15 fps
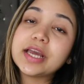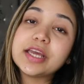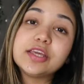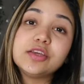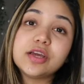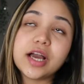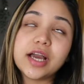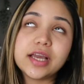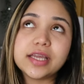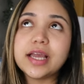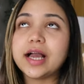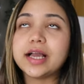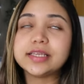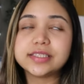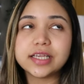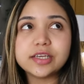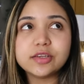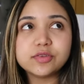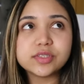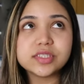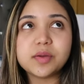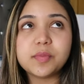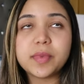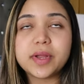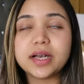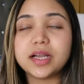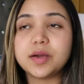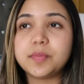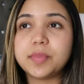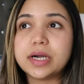I started using the
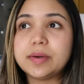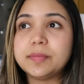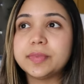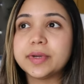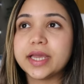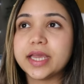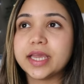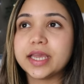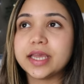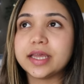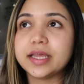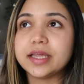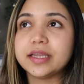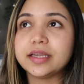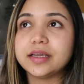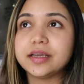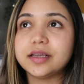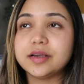Medela pump, and